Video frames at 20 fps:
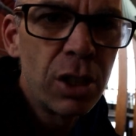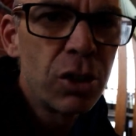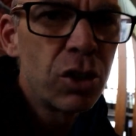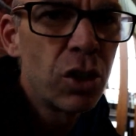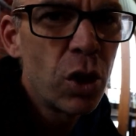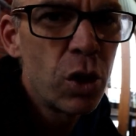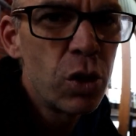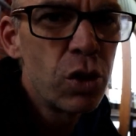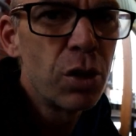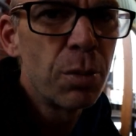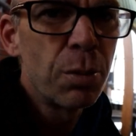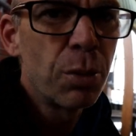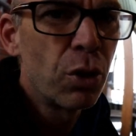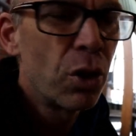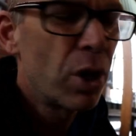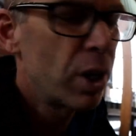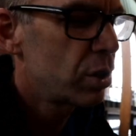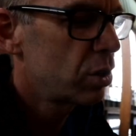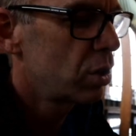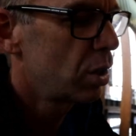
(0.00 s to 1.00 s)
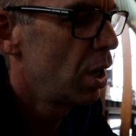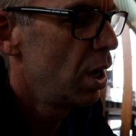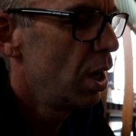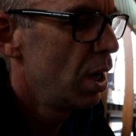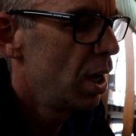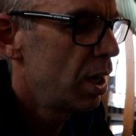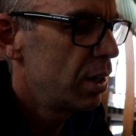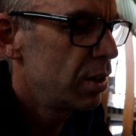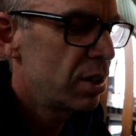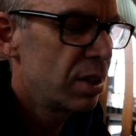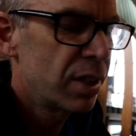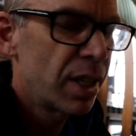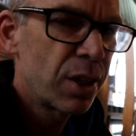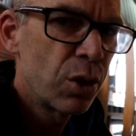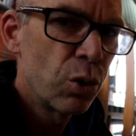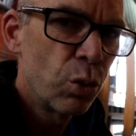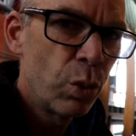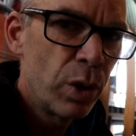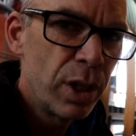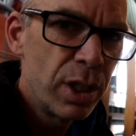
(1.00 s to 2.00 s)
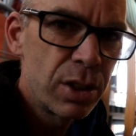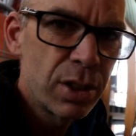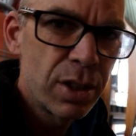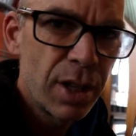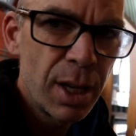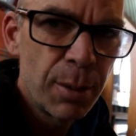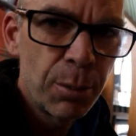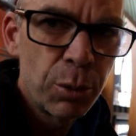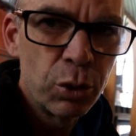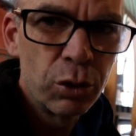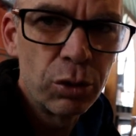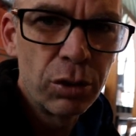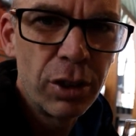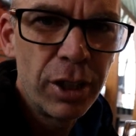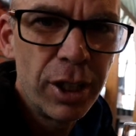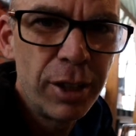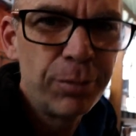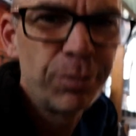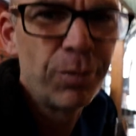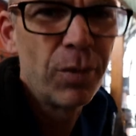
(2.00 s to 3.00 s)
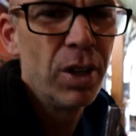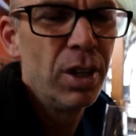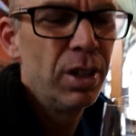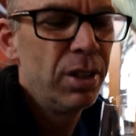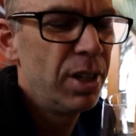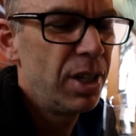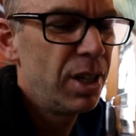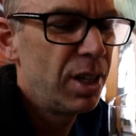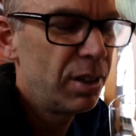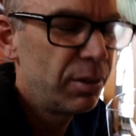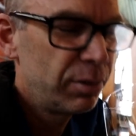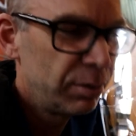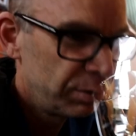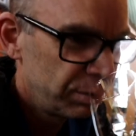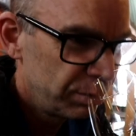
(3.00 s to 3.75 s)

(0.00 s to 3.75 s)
it tells you the price, and it's like a wee sample, right? Now,